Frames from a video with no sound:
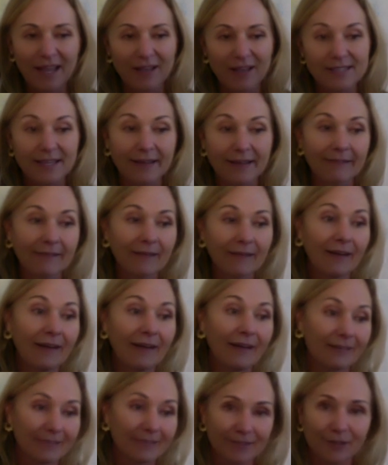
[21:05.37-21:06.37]
I was like,
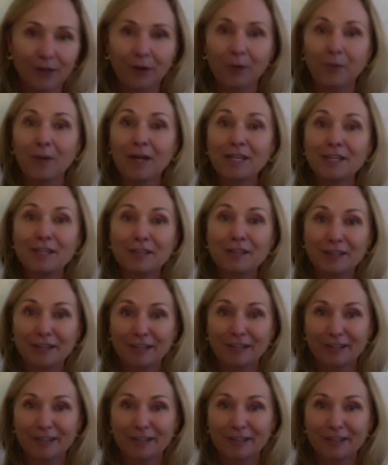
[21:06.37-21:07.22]
no wonder.